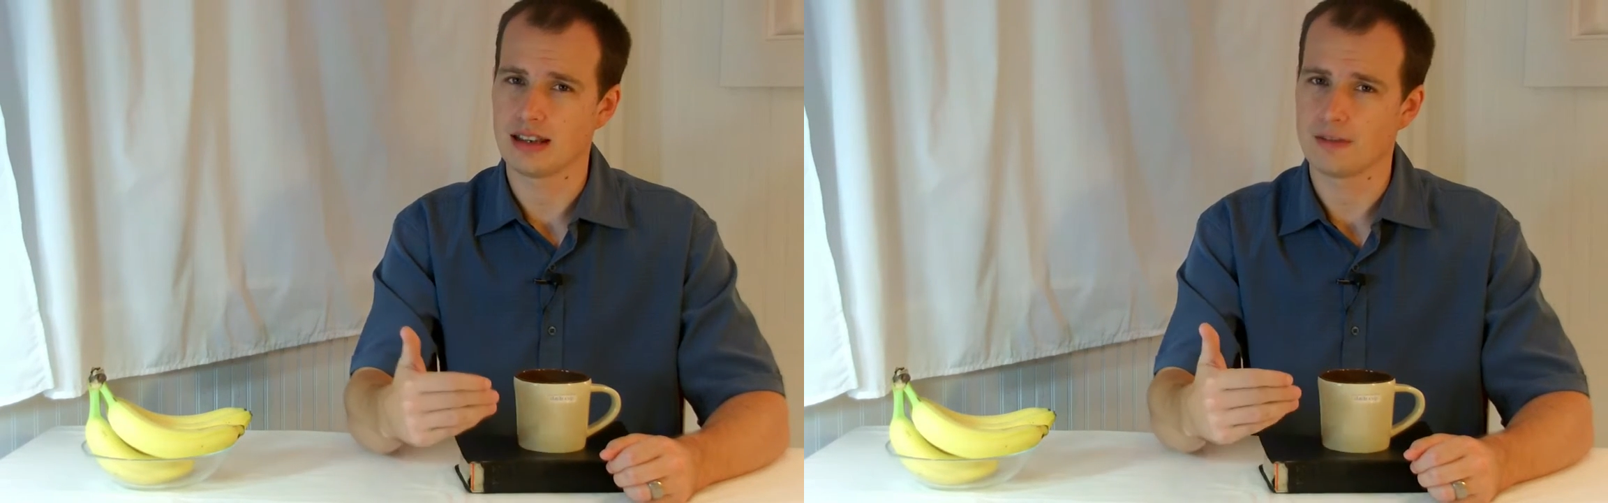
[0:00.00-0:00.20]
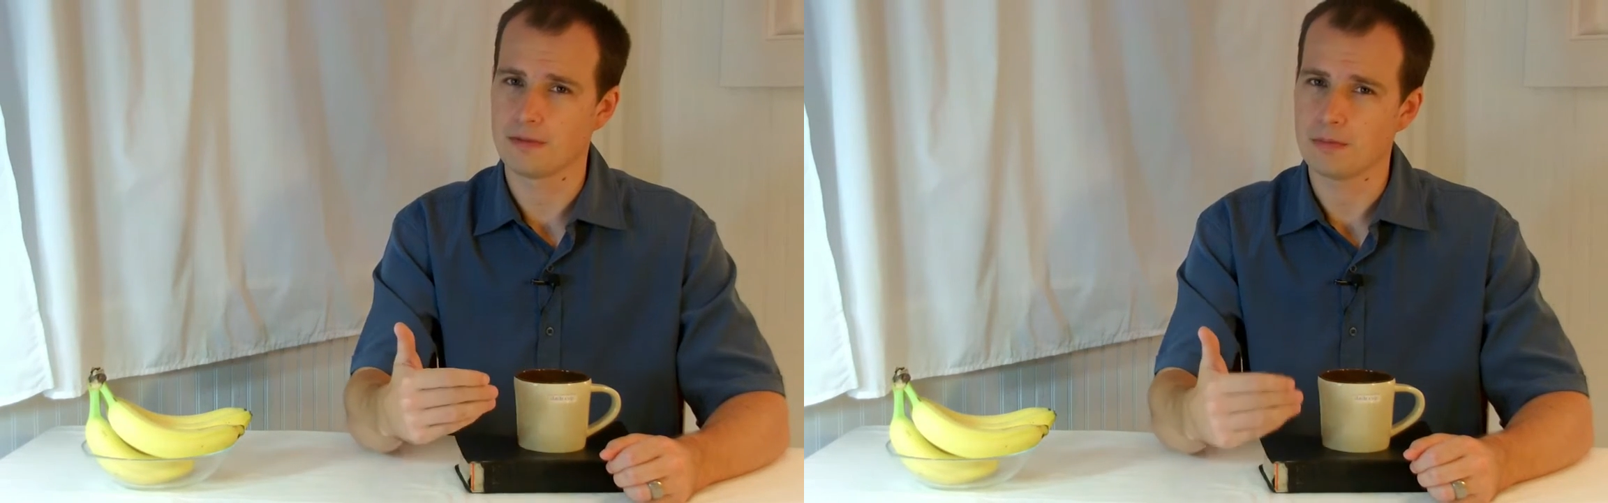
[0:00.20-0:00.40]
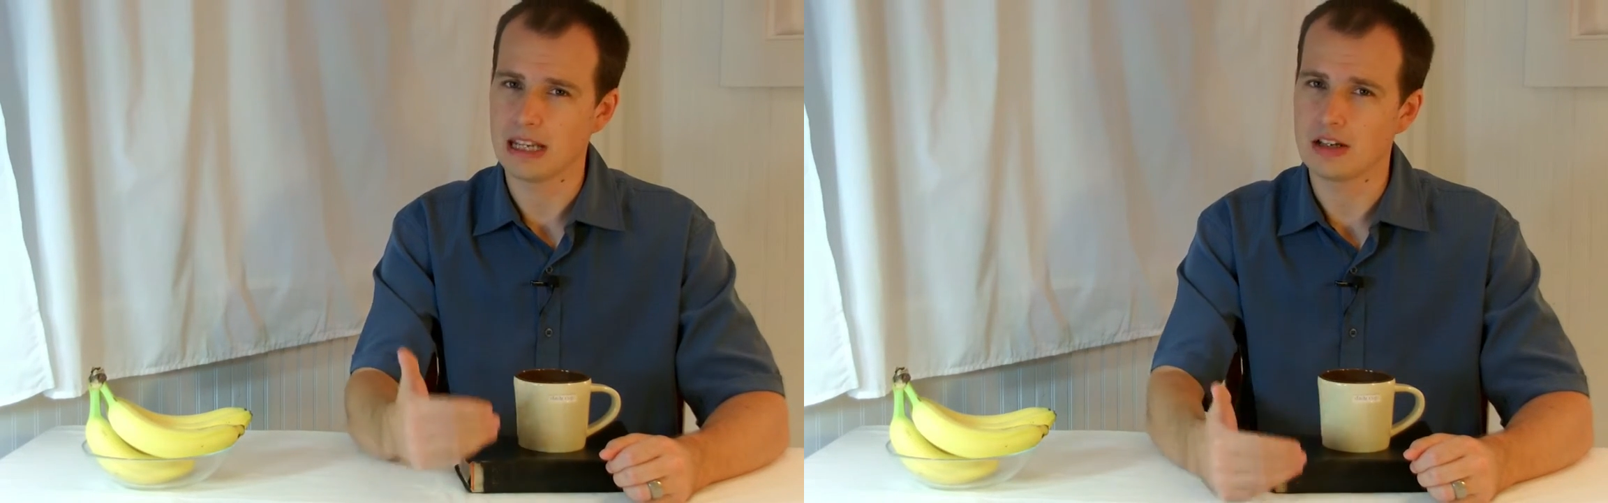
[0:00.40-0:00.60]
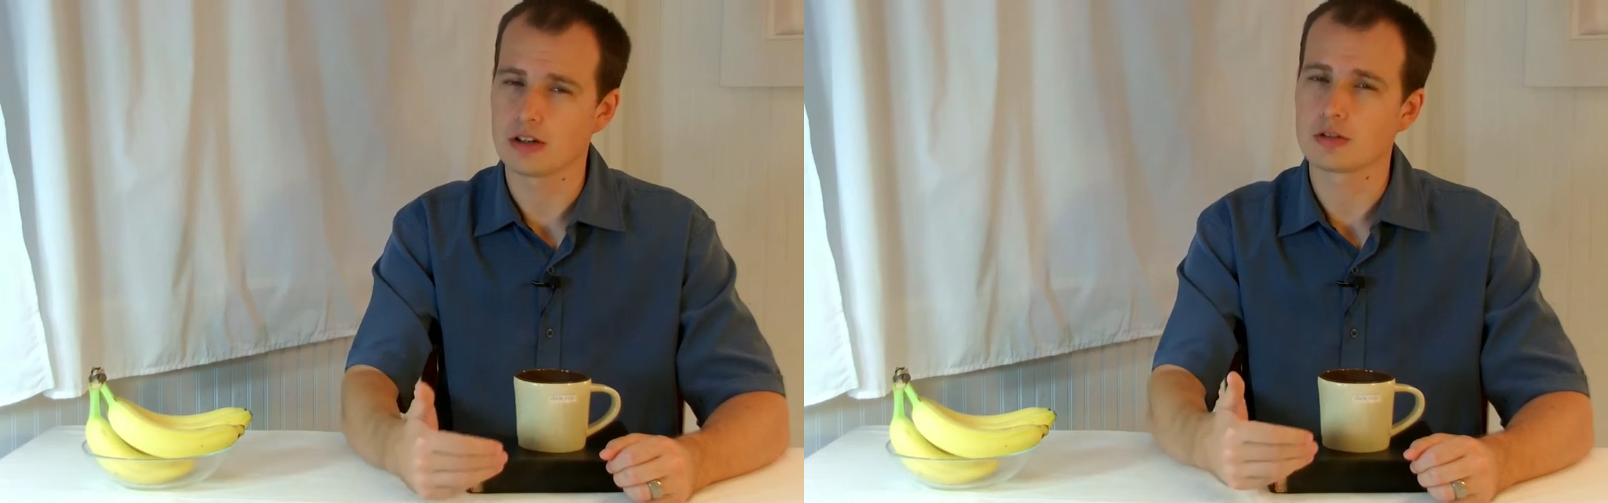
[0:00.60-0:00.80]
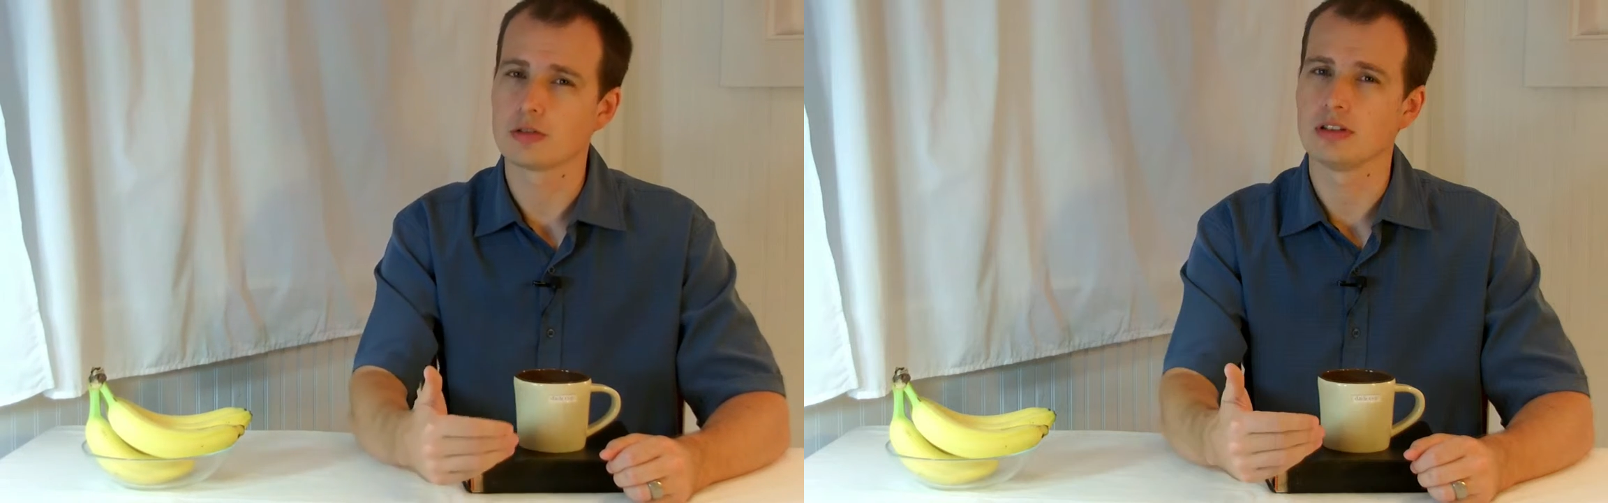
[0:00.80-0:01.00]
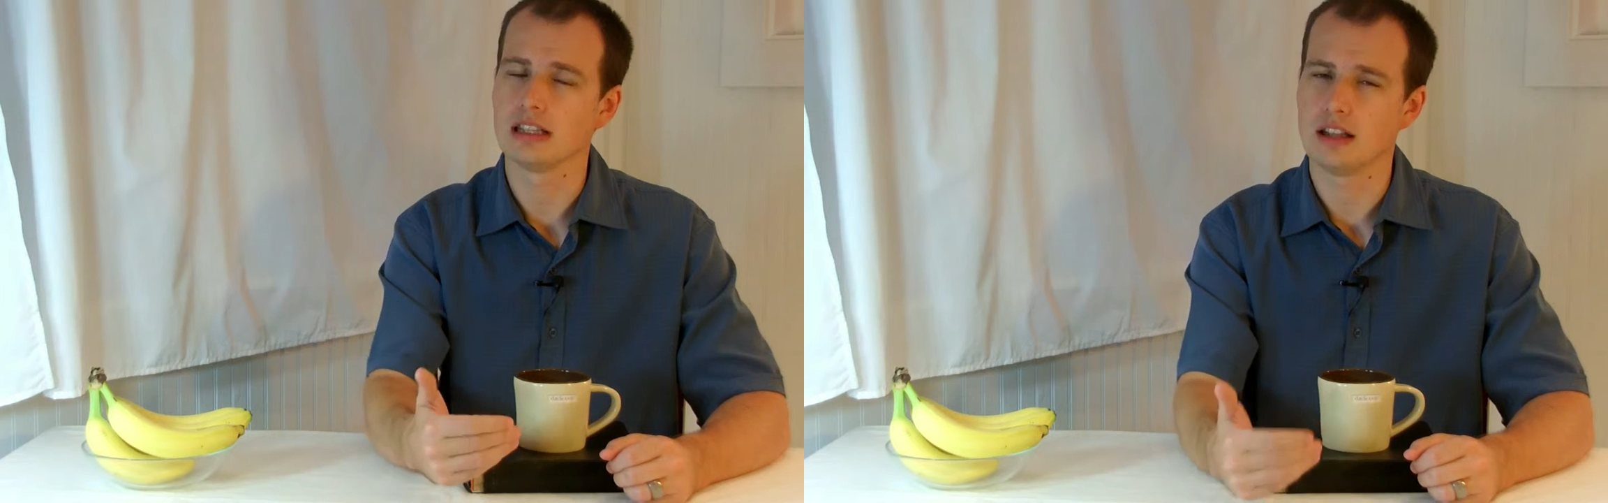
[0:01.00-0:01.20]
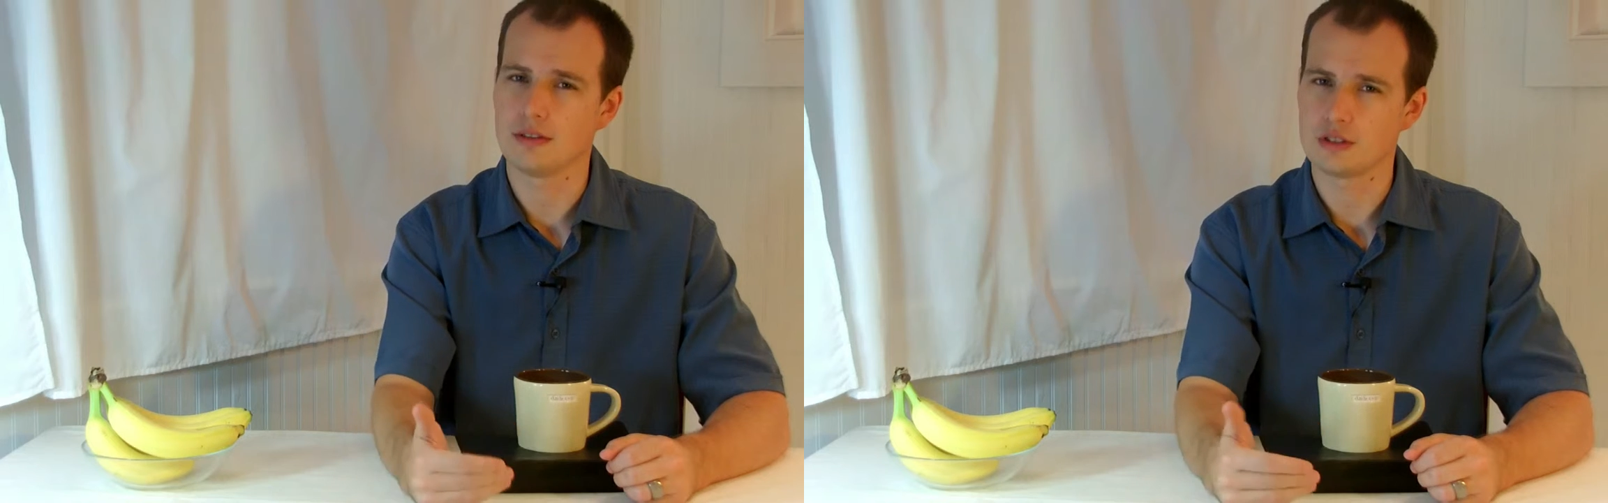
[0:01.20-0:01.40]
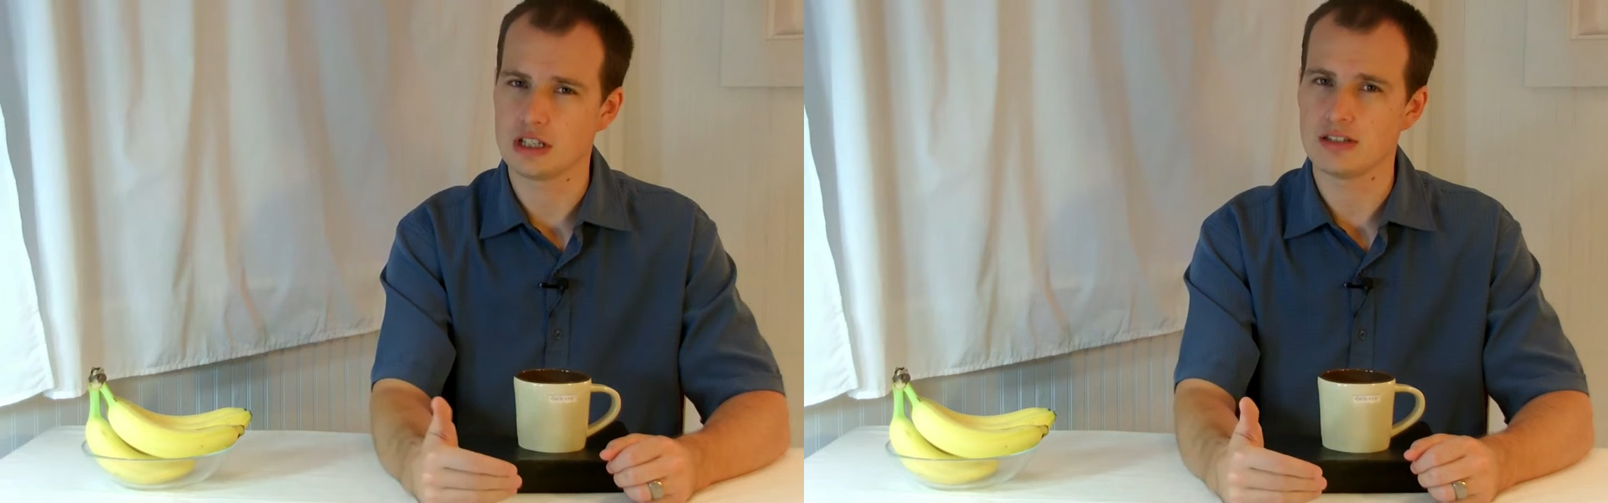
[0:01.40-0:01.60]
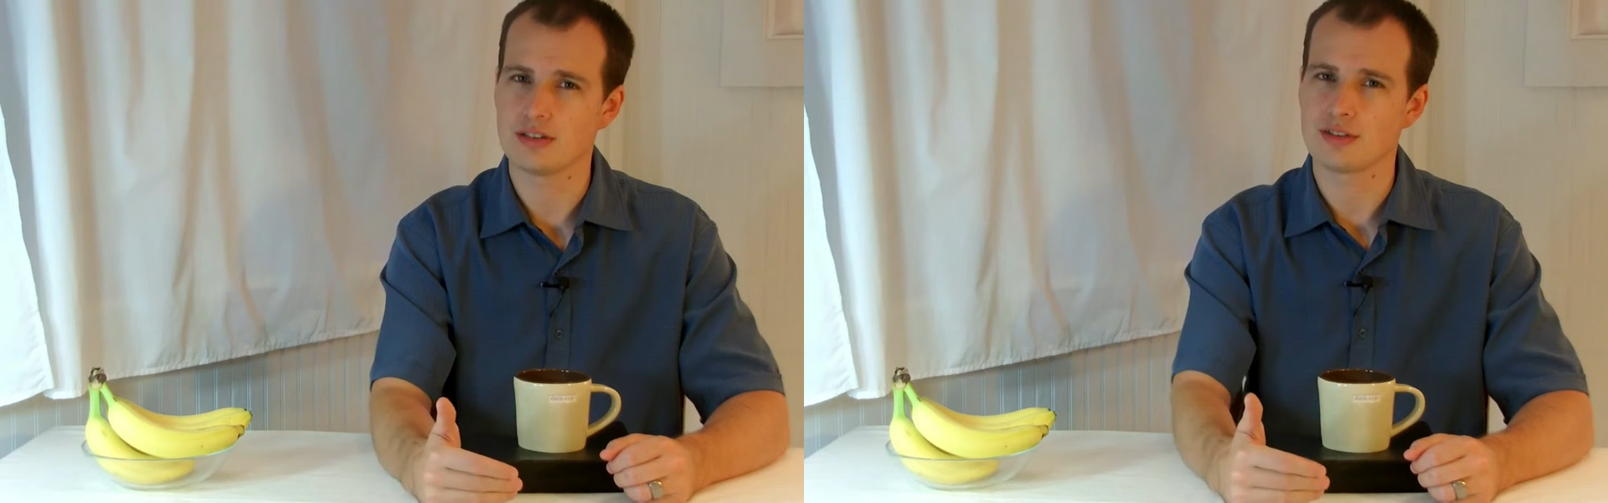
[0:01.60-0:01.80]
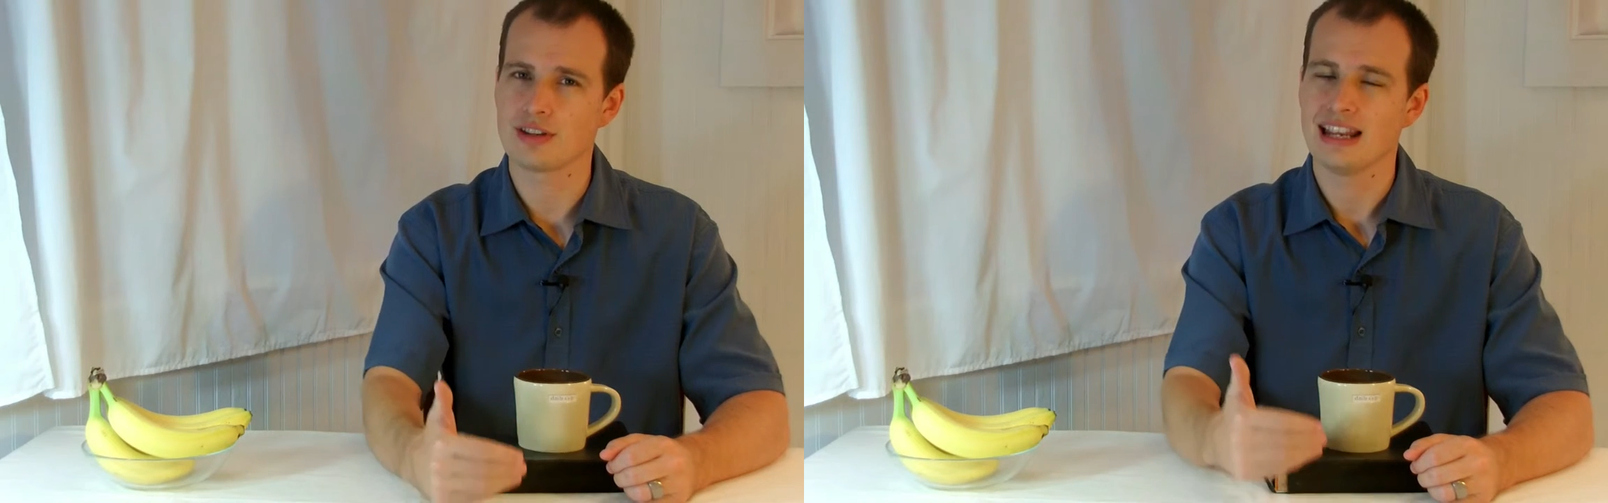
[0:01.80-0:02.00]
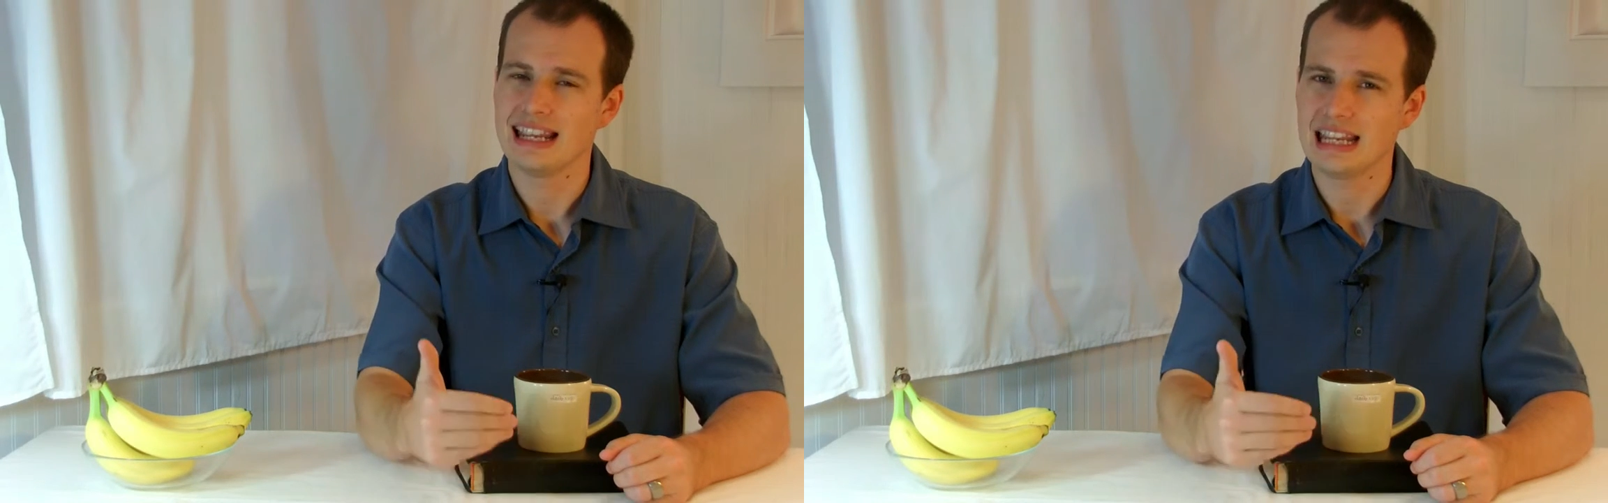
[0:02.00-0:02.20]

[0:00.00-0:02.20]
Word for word: If Peter truly loves Jesus,